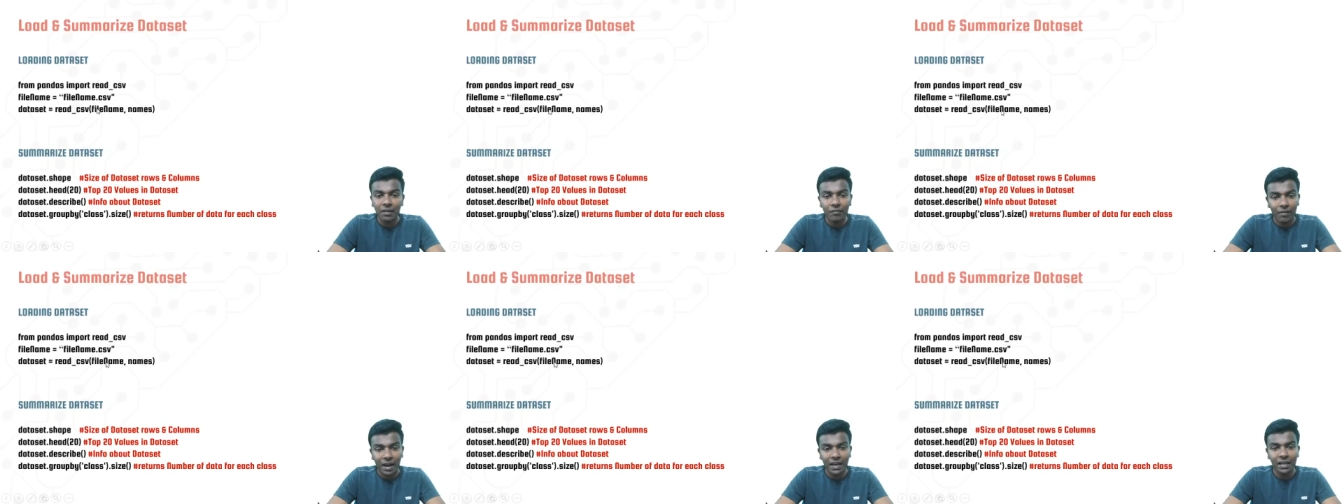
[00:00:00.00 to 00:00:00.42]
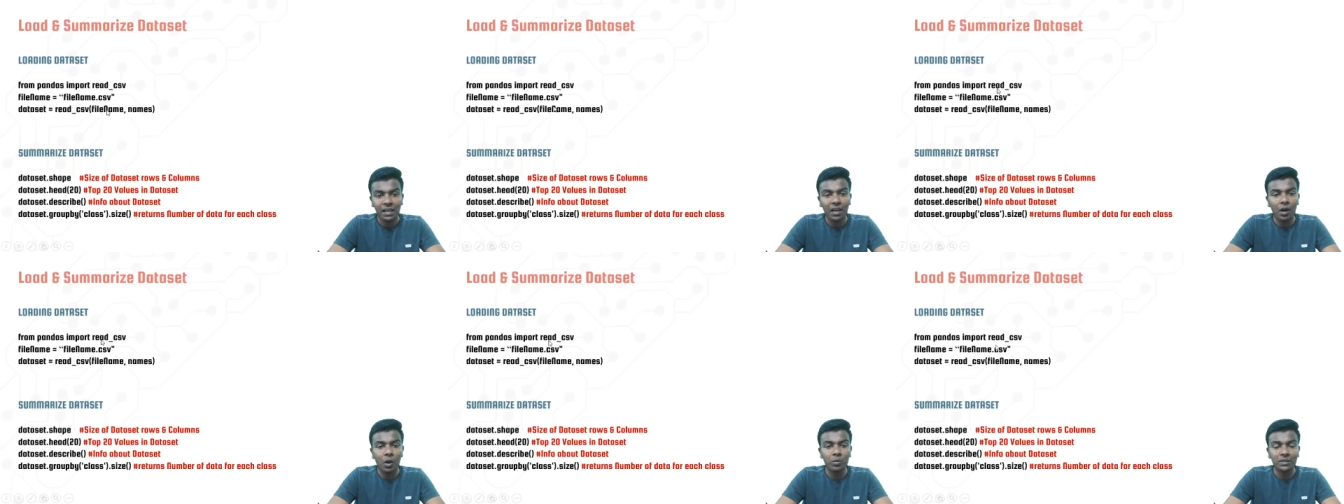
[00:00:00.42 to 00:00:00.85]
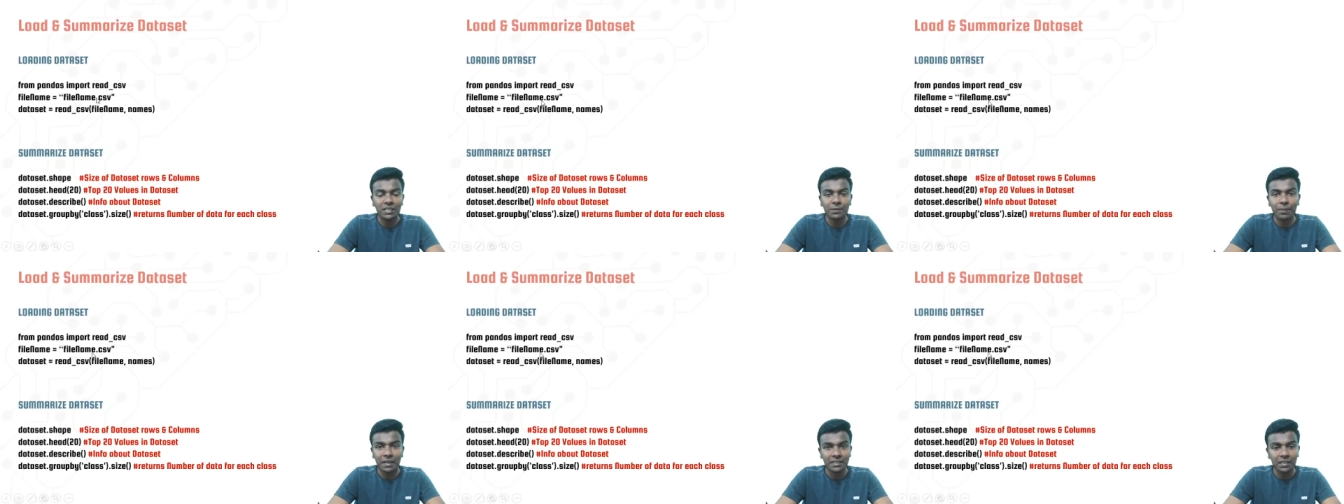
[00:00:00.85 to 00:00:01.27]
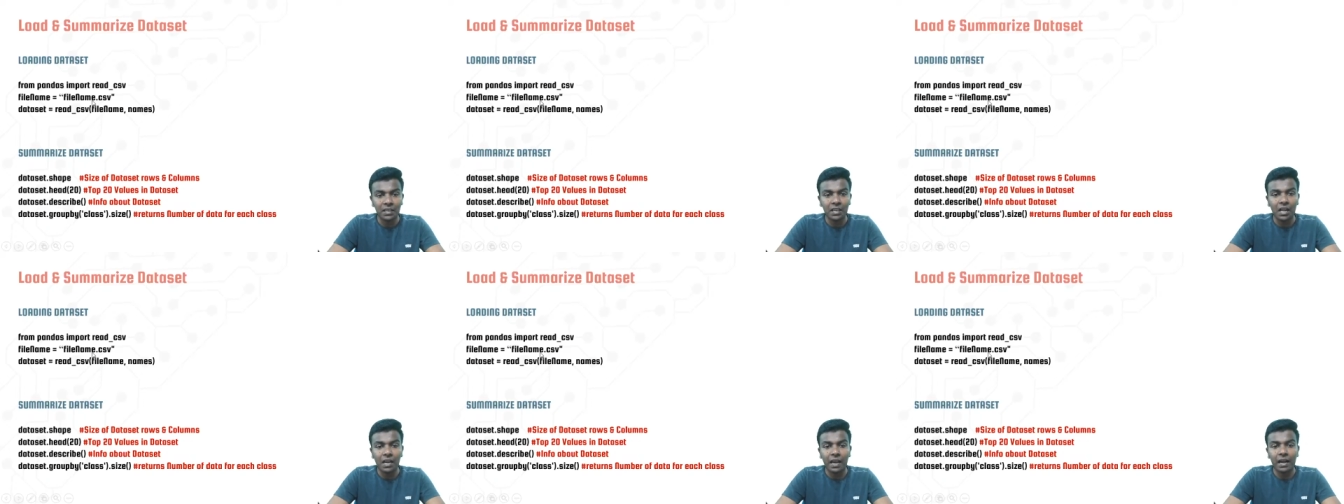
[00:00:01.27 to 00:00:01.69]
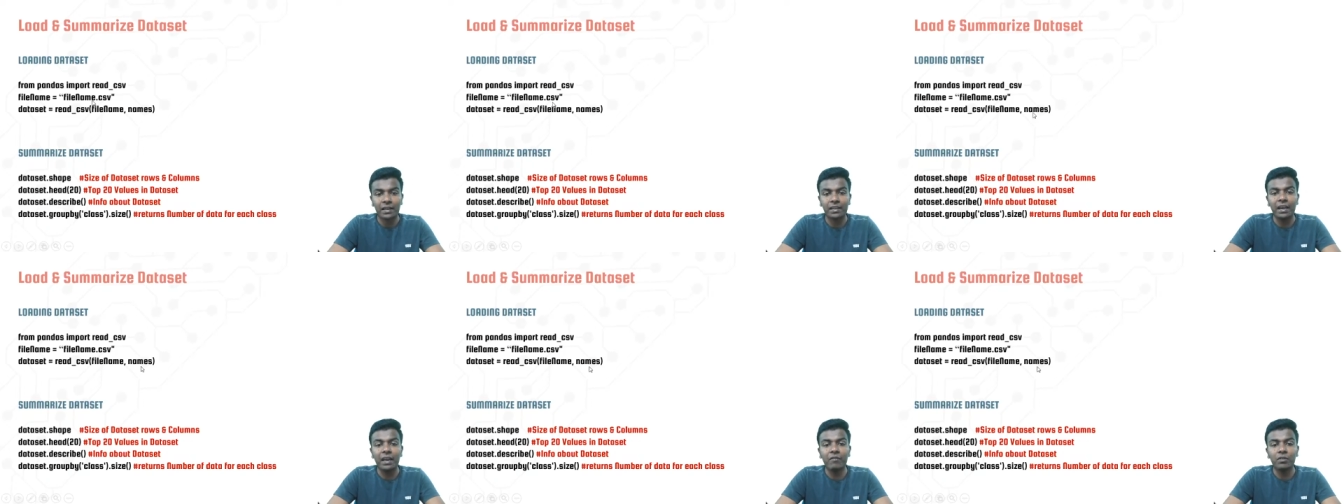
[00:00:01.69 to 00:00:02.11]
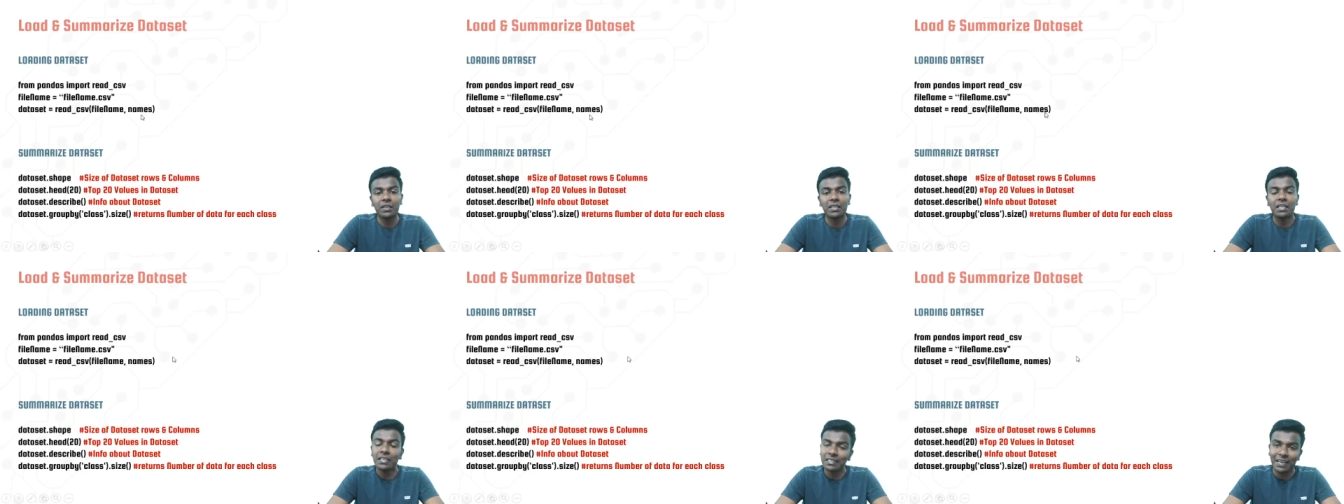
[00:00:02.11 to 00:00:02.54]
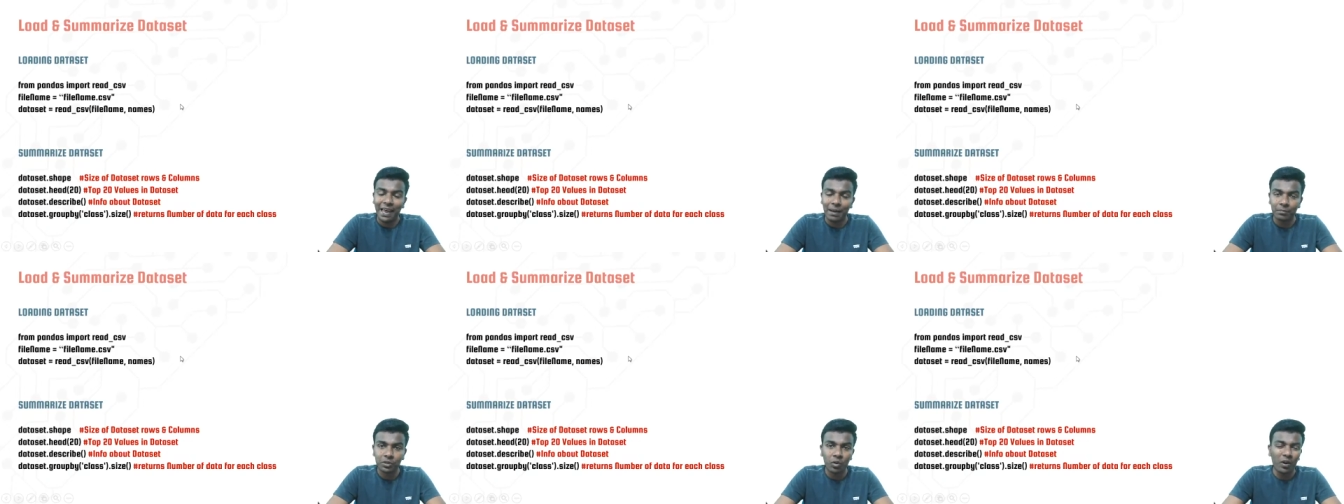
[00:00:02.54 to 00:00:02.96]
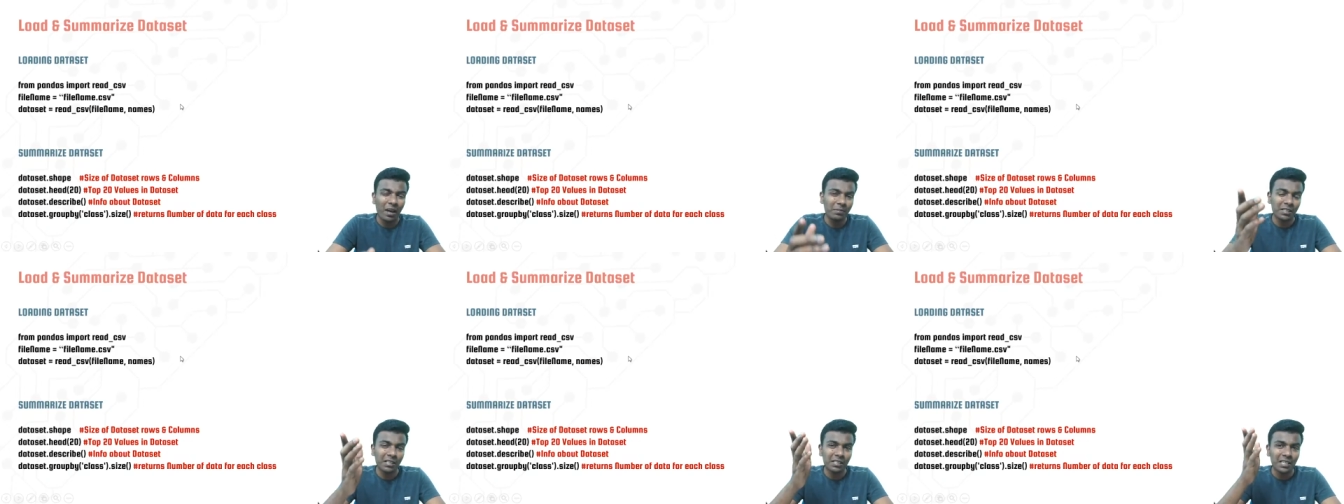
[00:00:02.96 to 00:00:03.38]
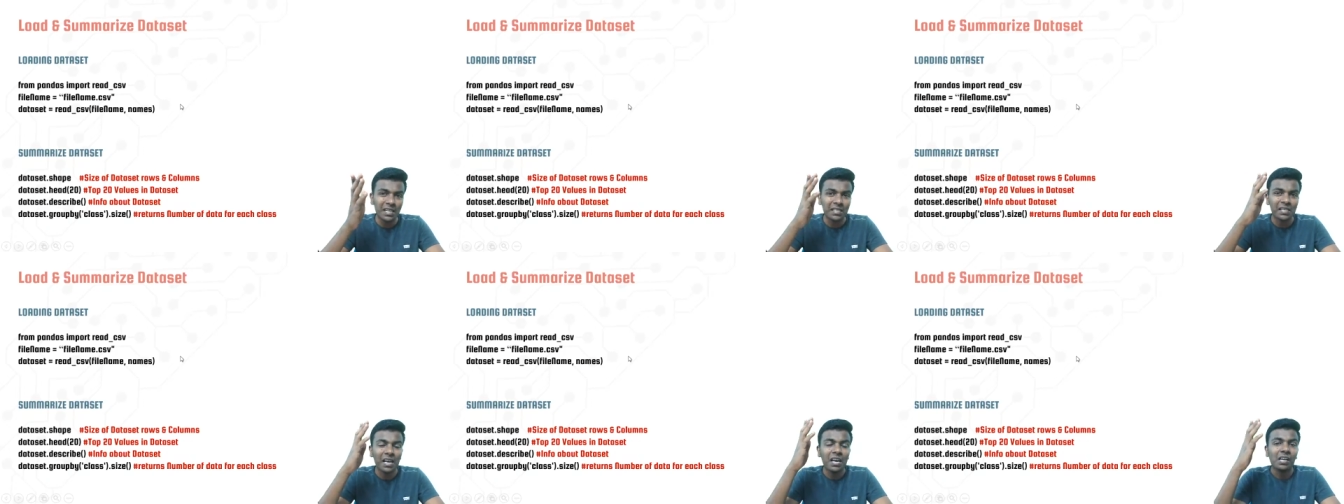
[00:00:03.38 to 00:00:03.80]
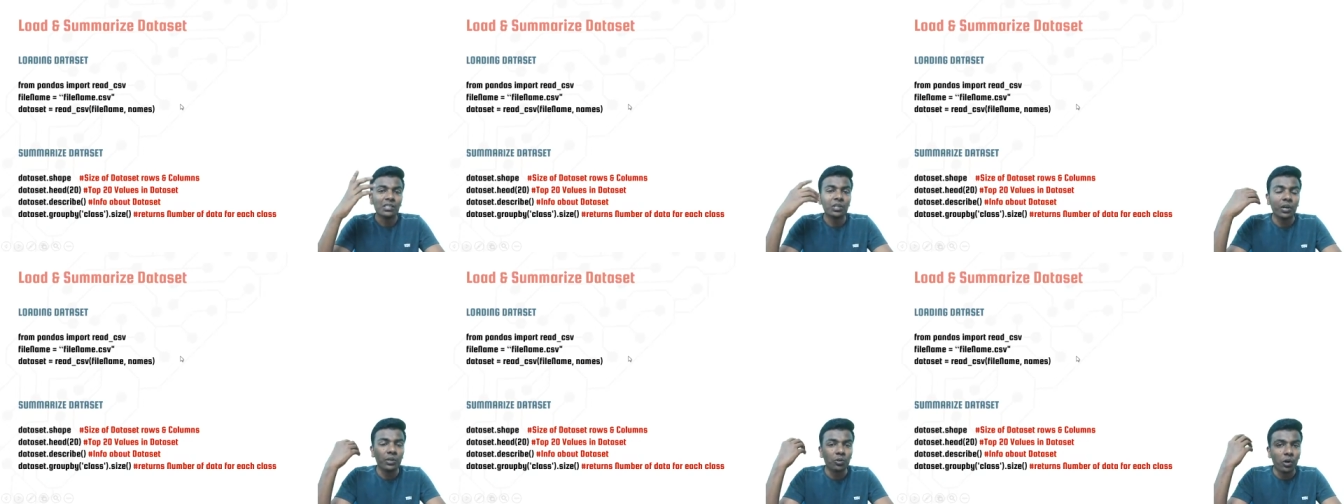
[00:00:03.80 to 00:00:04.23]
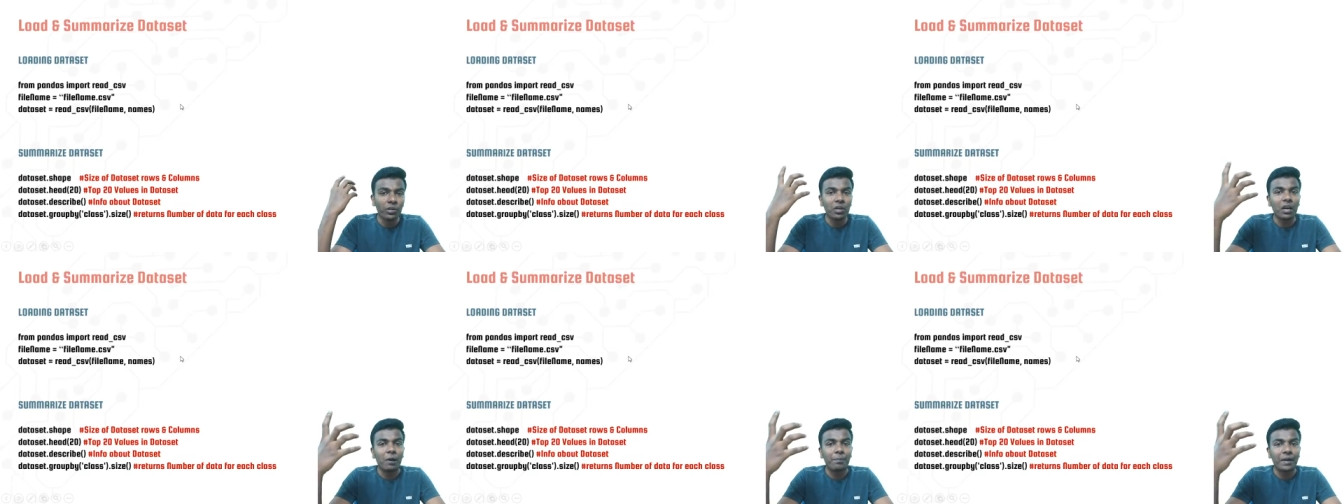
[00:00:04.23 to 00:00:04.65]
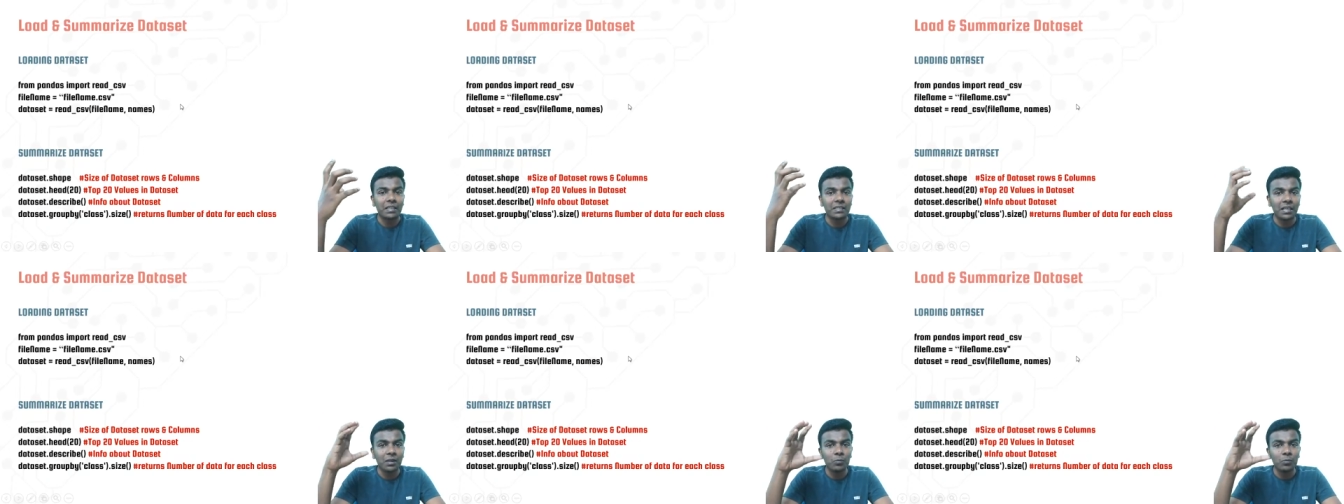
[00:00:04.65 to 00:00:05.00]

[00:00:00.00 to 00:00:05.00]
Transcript: file which is present in the directory with its name. So names in the sense, so it's going to represent